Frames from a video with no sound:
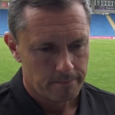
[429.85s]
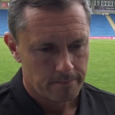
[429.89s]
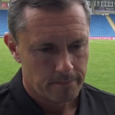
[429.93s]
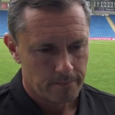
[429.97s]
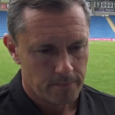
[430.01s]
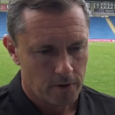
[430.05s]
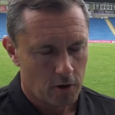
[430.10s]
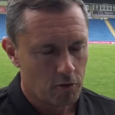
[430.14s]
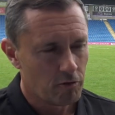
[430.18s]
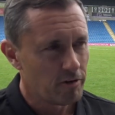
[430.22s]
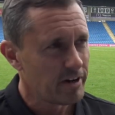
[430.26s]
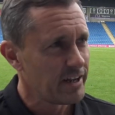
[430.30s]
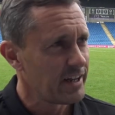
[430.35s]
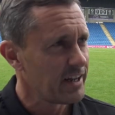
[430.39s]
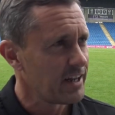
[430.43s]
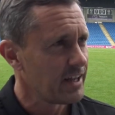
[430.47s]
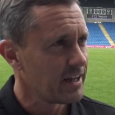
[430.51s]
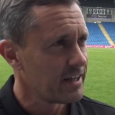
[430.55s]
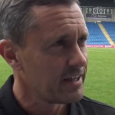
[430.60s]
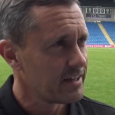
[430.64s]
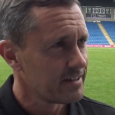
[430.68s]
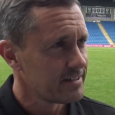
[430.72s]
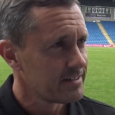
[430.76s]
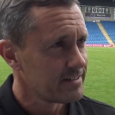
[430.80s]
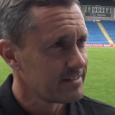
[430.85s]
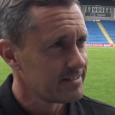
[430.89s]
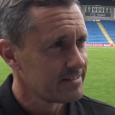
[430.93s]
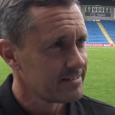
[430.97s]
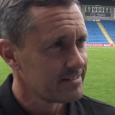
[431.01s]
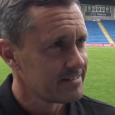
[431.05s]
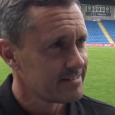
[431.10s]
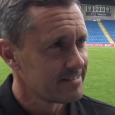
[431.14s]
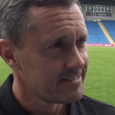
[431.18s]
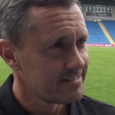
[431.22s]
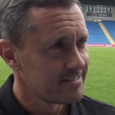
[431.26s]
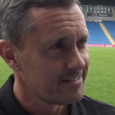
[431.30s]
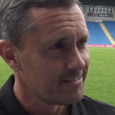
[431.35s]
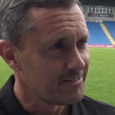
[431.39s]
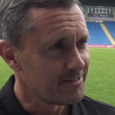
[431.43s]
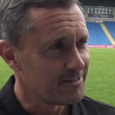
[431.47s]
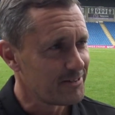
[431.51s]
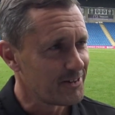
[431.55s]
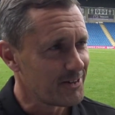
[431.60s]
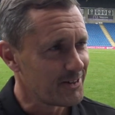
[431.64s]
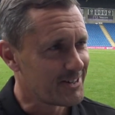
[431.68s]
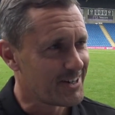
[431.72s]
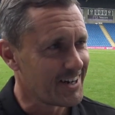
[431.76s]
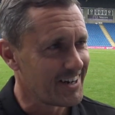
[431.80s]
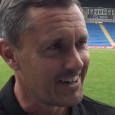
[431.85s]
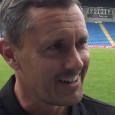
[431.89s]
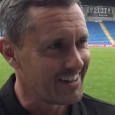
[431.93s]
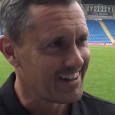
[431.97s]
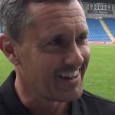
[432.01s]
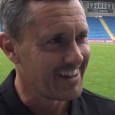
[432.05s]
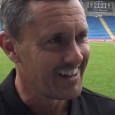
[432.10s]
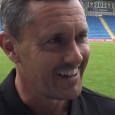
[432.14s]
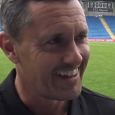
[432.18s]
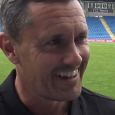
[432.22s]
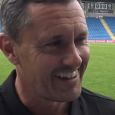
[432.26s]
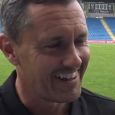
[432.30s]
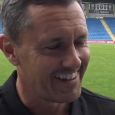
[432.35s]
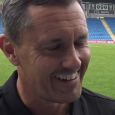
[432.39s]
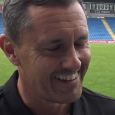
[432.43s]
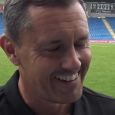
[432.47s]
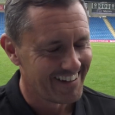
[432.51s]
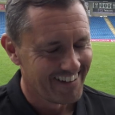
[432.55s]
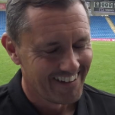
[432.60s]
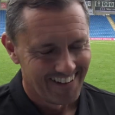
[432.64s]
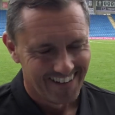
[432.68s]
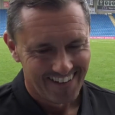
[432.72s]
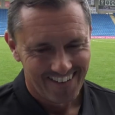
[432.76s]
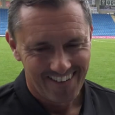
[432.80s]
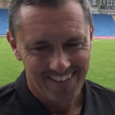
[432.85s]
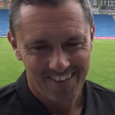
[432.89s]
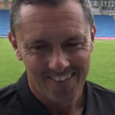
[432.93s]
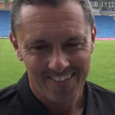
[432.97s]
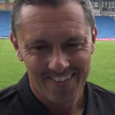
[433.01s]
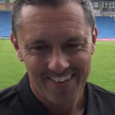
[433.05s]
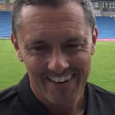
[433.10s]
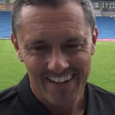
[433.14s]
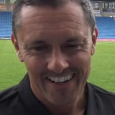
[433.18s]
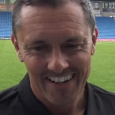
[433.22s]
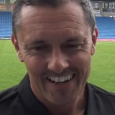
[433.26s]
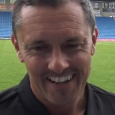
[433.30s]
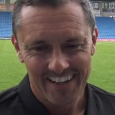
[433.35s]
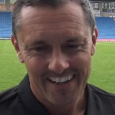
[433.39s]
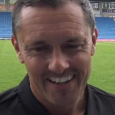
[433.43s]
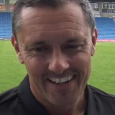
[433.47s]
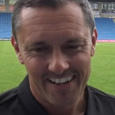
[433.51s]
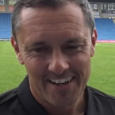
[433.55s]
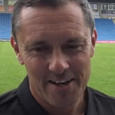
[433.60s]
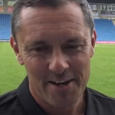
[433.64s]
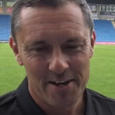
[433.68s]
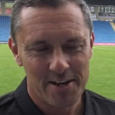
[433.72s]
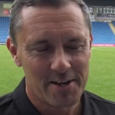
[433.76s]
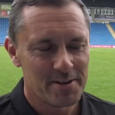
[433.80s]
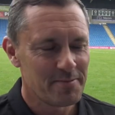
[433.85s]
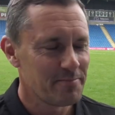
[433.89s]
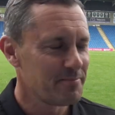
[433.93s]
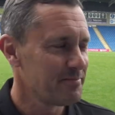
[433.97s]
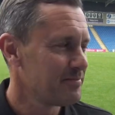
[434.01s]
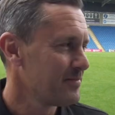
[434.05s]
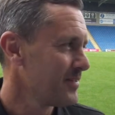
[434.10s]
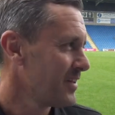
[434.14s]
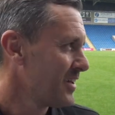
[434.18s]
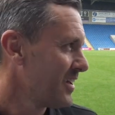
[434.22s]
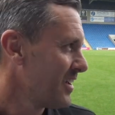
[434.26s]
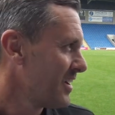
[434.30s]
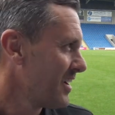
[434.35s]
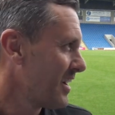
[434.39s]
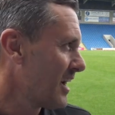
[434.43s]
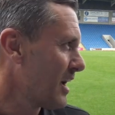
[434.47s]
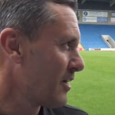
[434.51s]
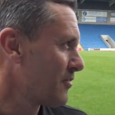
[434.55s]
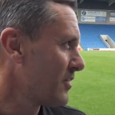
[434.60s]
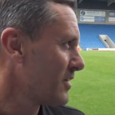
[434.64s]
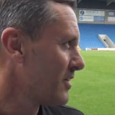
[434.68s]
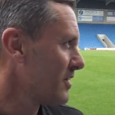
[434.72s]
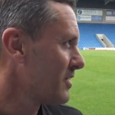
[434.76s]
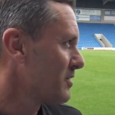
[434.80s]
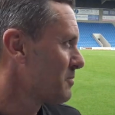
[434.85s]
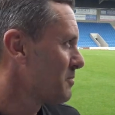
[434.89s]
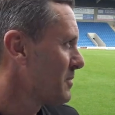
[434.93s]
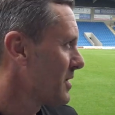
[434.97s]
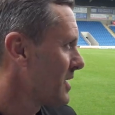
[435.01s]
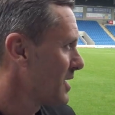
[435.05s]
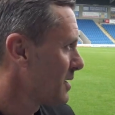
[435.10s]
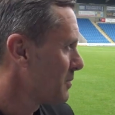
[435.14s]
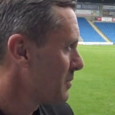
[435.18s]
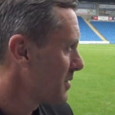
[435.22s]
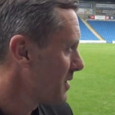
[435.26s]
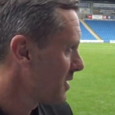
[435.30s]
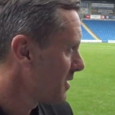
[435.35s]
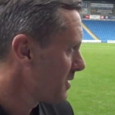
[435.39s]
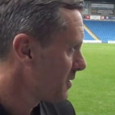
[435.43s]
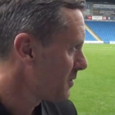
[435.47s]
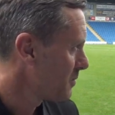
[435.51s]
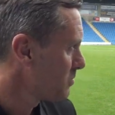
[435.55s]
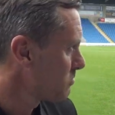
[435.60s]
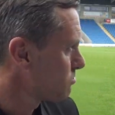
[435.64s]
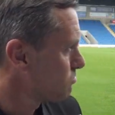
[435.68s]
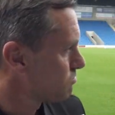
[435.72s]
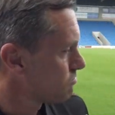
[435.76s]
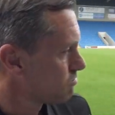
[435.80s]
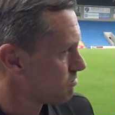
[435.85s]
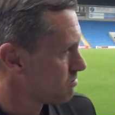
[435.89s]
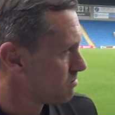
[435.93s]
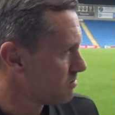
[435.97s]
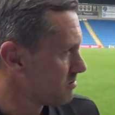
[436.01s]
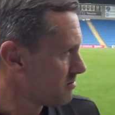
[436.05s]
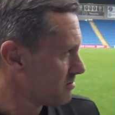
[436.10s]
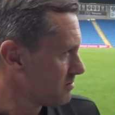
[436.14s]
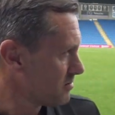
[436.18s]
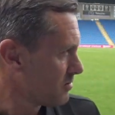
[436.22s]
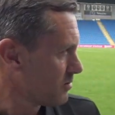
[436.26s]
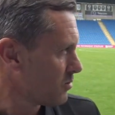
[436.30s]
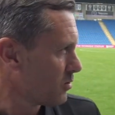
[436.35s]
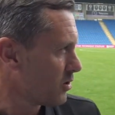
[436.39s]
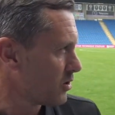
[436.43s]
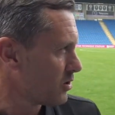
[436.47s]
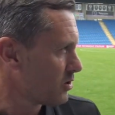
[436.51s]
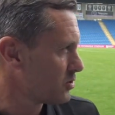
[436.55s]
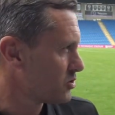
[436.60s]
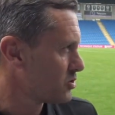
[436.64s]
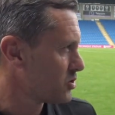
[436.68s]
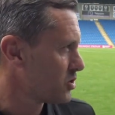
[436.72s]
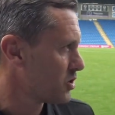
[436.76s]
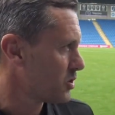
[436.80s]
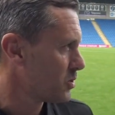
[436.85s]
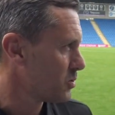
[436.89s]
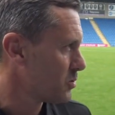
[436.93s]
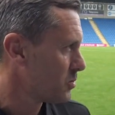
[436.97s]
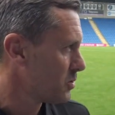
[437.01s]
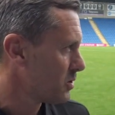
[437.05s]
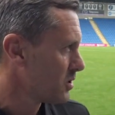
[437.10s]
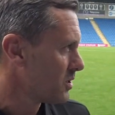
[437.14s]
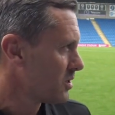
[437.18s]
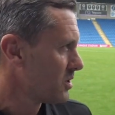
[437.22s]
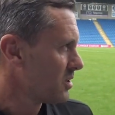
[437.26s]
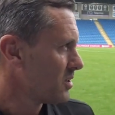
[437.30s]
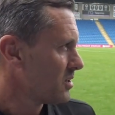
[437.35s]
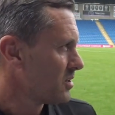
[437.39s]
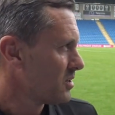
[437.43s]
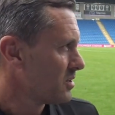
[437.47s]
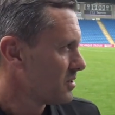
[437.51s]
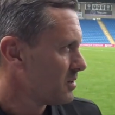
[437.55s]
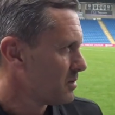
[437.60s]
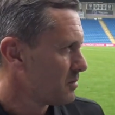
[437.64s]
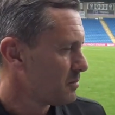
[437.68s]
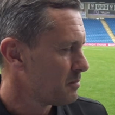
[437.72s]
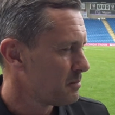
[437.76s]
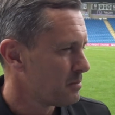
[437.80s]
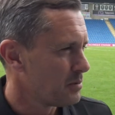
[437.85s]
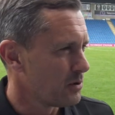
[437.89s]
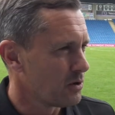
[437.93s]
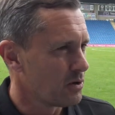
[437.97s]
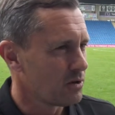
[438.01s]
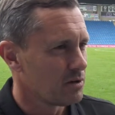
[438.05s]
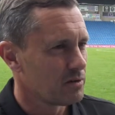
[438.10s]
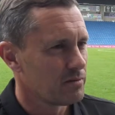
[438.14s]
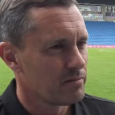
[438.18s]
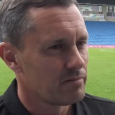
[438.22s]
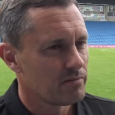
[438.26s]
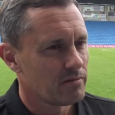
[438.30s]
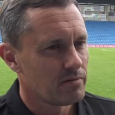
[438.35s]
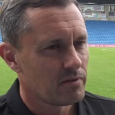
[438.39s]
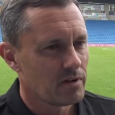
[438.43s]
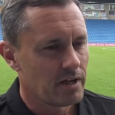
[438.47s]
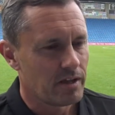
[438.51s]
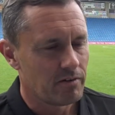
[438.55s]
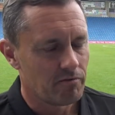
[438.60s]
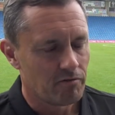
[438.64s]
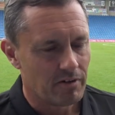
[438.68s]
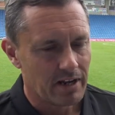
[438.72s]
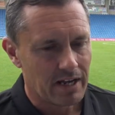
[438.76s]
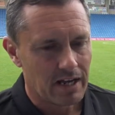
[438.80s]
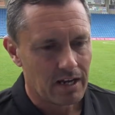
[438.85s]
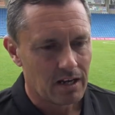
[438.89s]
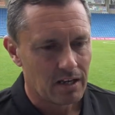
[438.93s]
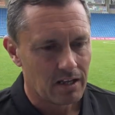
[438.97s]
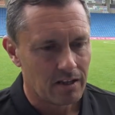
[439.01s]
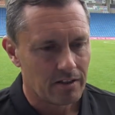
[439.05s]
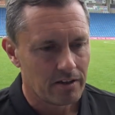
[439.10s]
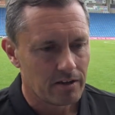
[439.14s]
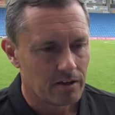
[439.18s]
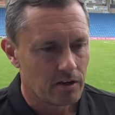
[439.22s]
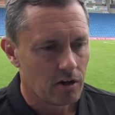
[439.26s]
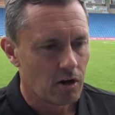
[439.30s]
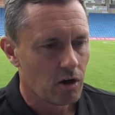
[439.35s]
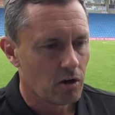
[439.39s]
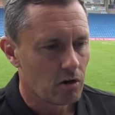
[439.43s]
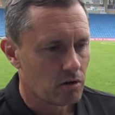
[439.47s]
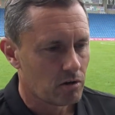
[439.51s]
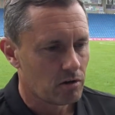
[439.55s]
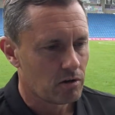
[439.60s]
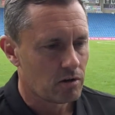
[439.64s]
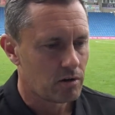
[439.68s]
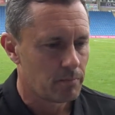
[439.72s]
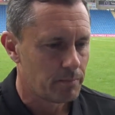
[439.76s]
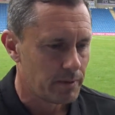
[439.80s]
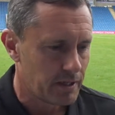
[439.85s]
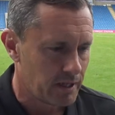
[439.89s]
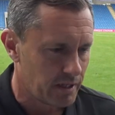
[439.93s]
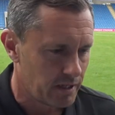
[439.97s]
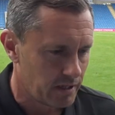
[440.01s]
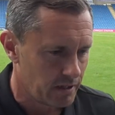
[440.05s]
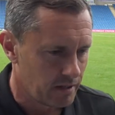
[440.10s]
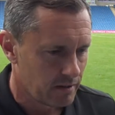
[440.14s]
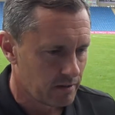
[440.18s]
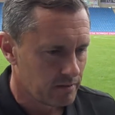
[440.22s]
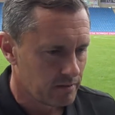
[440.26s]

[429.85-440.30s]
Not really, unfortunately. Not really. I think there's maybe one or two, but in reality they're not going to be